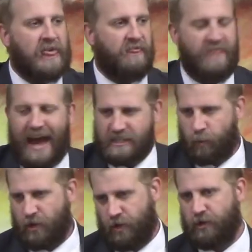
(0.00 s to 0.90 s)
that's
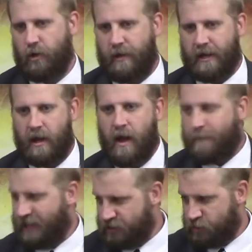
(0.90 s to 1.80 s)
what you're doing
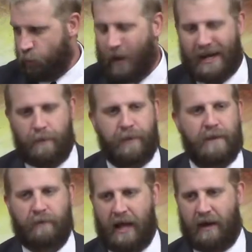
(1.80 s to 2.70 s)
because there's wicked
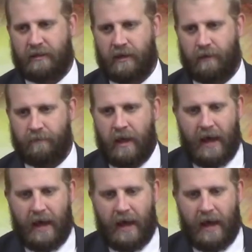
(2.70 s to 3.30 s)
people out there.